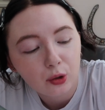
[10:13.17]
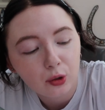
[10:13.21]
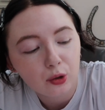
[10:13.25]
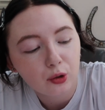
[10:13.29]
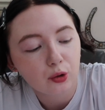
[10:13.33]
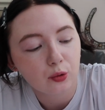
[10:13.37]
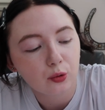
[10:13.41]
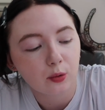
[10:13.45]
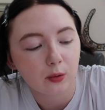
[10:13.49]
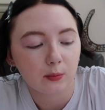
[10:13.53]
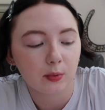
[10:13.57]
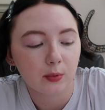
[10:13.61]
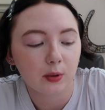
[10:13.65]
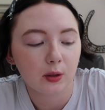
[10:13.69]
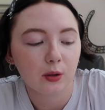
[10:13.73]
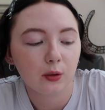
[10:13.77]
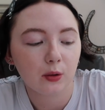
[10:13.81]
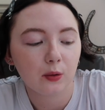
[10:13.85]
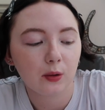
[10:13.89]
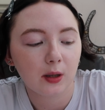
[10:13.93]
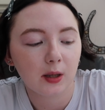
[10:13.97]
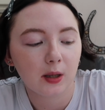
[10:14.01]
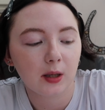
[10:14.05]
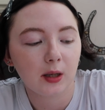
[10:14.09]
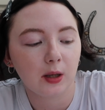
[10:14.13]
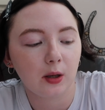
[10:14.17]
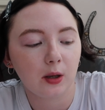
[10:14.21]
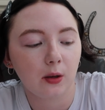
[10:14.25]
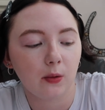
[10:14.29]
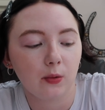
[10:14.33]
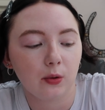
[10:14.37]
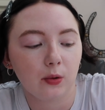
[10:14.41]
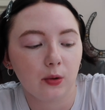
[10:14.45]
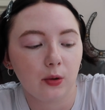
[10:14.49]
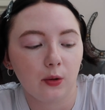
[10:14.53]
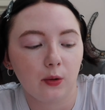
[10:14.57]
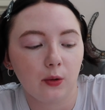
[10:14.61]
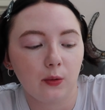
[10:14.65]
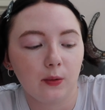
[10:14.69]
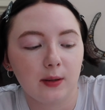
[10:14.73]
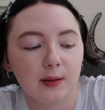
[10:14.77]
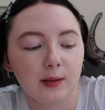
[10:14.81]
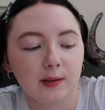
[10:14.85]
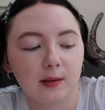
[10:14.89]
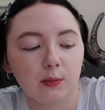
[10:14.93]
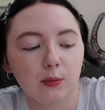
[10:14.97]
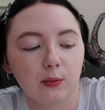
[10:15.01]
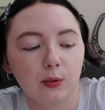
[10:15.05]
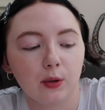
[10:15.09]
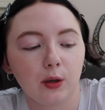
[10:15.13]
So what I'm going to quickly go and do
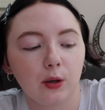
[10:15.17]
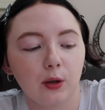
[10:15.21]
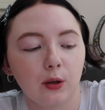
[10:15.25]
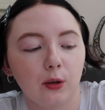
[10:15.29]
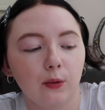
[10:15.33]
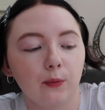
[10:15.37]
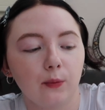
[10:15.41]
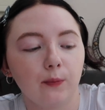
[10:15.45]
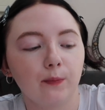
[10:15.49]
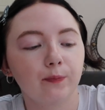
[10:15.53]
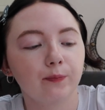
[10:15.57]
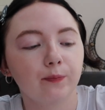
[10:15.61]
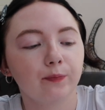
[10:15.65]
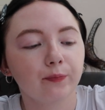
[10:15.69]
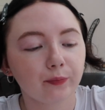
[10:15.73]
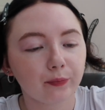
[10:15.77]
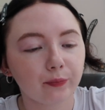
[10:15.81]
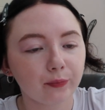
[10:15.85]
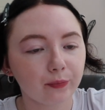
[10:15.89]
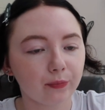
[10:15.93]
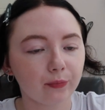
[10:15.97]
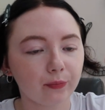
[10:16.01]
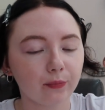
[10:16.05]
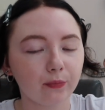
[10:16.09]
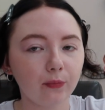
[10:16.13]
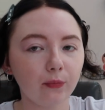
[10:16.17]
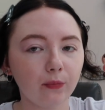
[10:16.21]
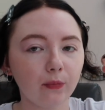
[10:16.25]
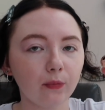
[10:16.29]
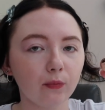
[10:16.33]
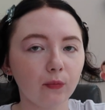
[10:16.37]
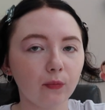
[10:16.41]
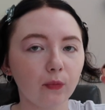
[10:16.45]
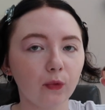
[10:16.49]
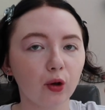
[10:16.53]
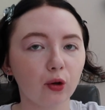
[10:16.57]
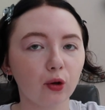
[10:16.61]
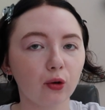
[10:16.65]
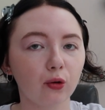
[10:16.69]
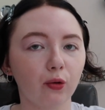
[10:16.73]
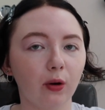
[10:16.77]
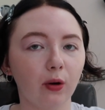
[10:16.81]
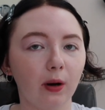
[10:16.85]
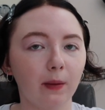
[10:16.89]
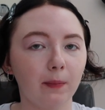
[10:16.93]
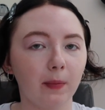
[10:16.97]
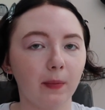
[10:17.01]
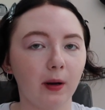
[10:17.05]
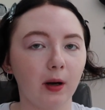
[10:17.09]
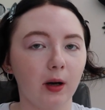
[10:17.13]
is I'm going to
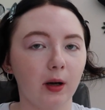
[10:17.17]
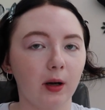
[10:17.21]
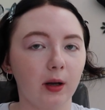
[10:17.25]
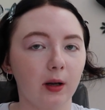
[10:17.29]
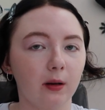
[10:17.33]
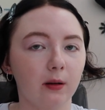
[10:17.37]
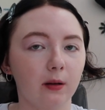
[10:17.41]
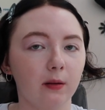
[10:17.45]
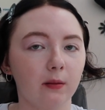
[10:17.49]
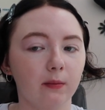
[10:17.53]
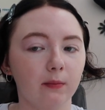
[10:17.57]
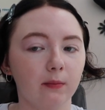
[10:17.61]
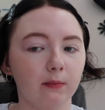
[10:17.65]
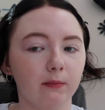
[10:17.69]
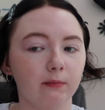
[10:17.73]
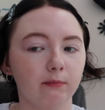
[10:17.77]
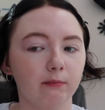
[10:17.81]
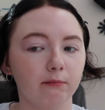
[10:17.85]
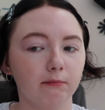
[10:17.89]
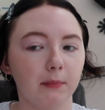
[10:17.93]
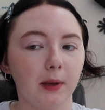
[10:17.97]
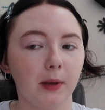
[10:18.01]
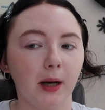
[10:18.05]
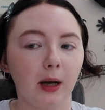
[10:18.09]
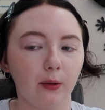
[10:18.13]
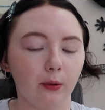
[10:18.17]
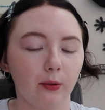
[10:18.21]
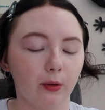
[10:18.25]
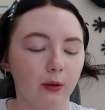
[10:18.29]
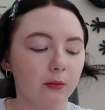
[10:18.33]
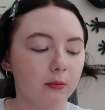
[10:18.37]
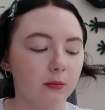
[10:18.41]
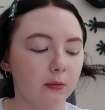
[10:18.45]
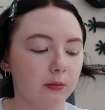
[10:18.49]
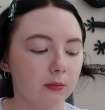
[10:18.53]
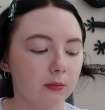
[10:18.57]
grab my powder